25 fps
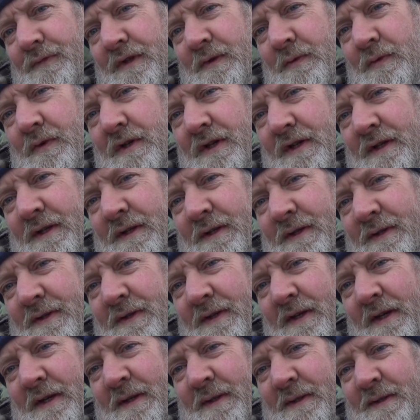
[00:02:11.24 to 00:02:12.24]
of the
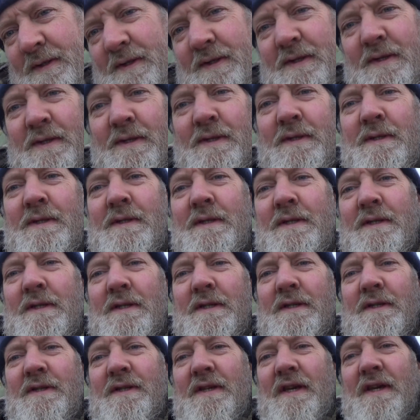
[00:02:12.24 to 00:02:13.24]
things
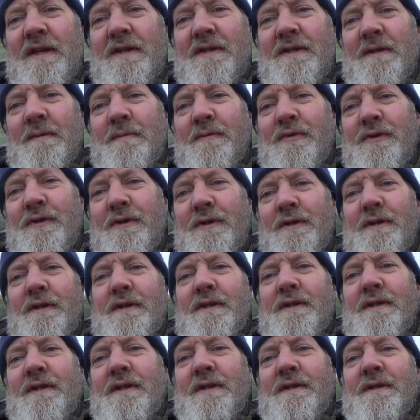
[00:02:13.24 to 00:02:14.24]
that's
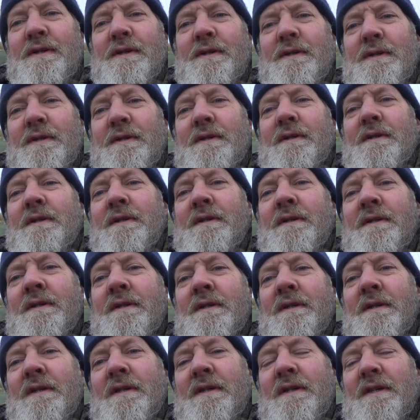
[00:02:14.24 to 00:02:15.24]
important to do
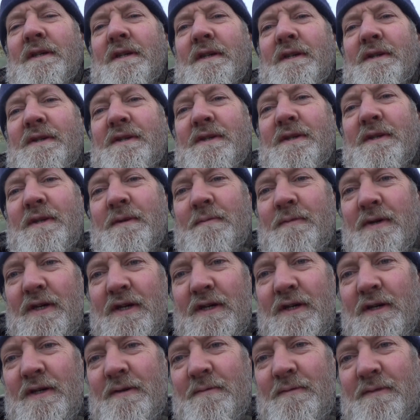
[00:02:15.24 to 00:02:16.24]
is to
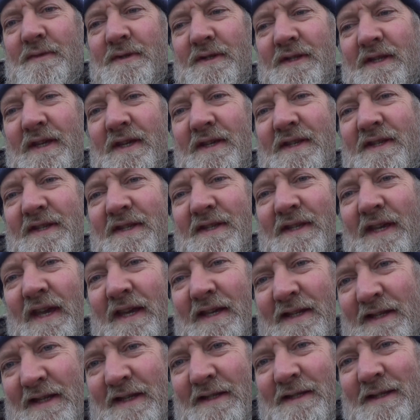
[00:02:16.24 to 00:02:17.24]
become
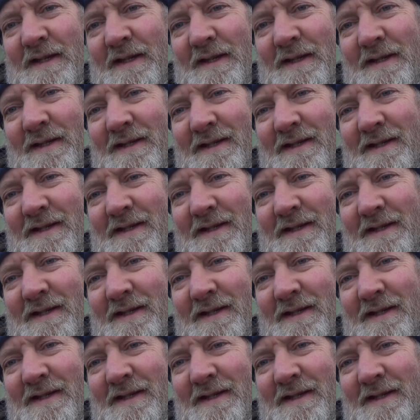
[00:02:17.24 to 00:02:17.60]
decided.